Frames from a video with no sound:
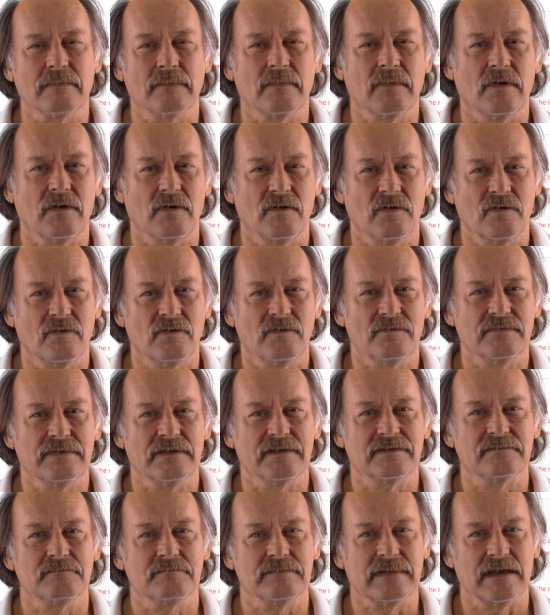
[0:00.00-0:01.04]
All
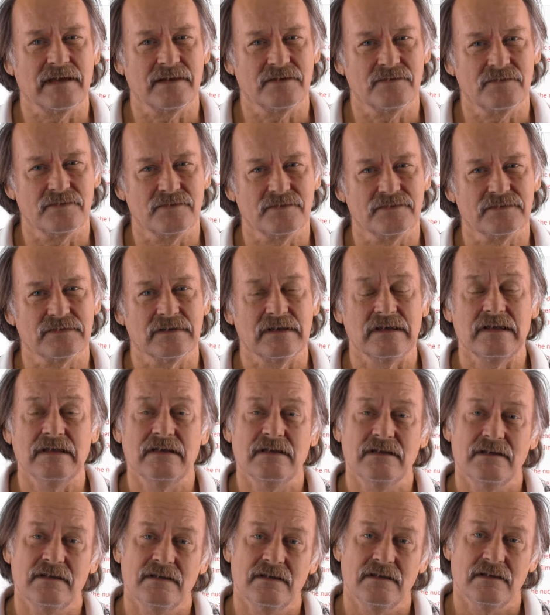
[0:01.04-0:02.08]
that matters
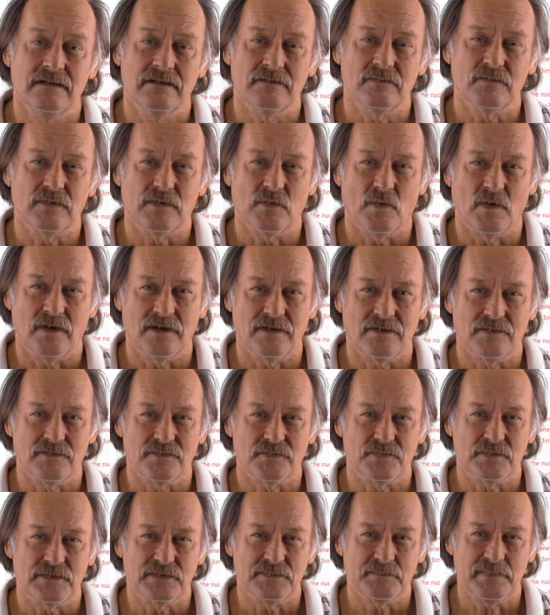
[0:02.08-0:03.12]

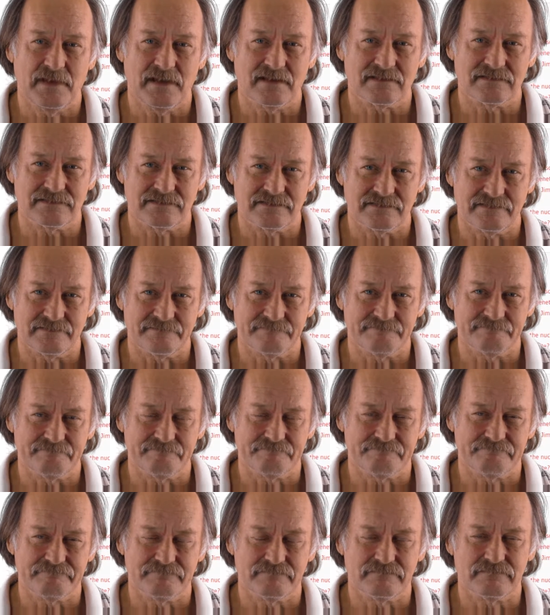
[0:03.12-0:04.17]
requires respect,
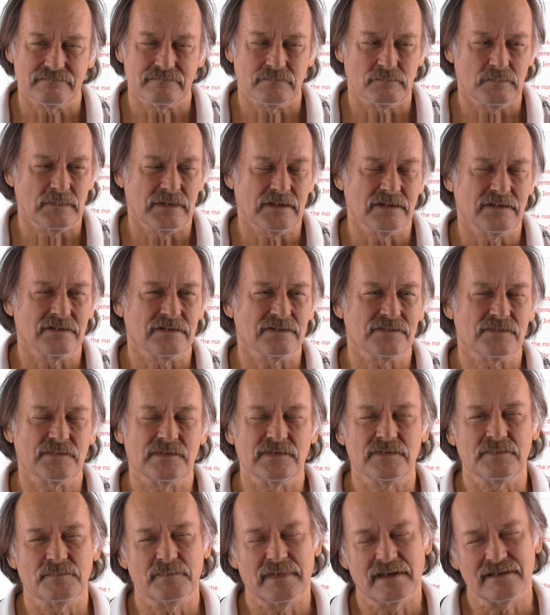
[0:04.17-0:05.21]
because
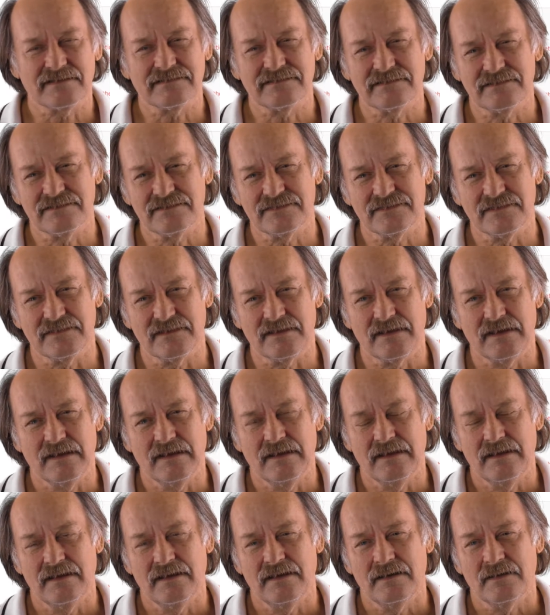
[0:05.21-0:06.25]
respect is the
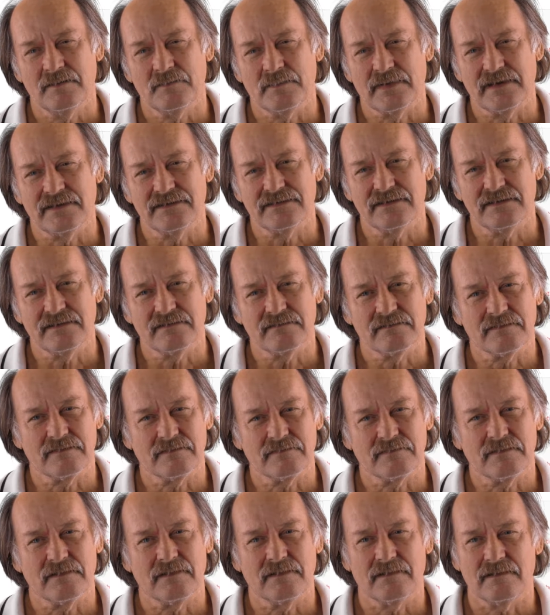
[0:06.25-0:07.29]
basic
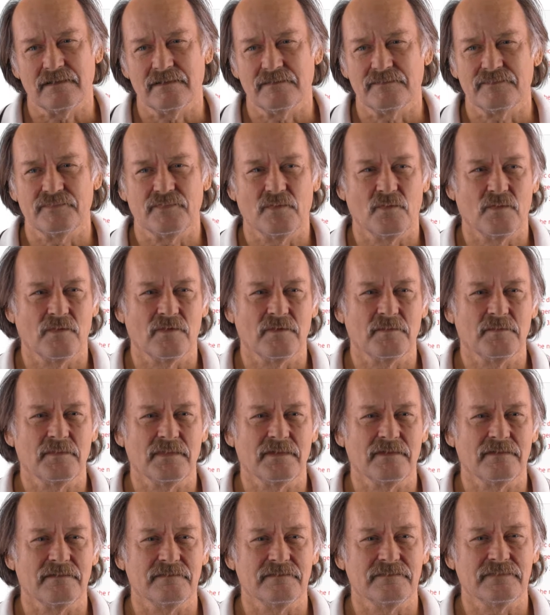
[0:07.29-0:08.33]
form
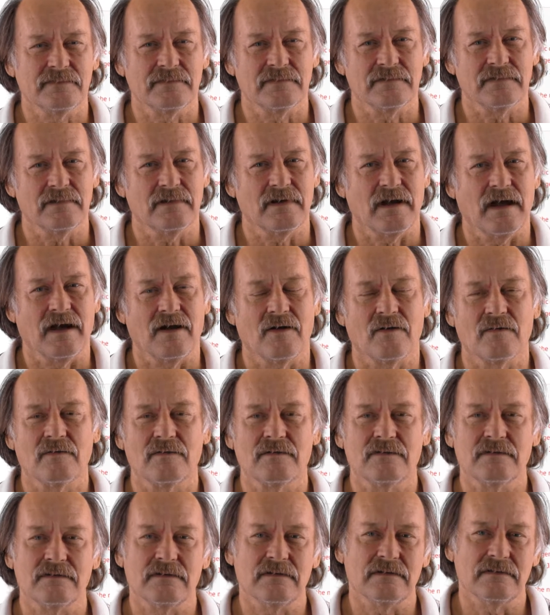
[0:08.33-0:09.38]
of
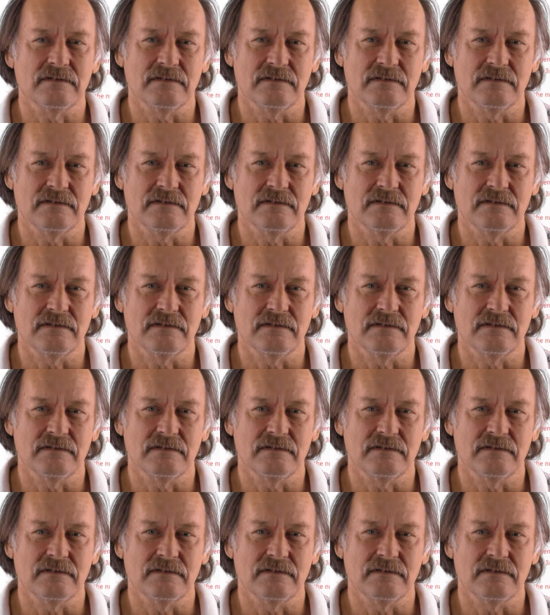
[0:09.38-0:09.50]
our,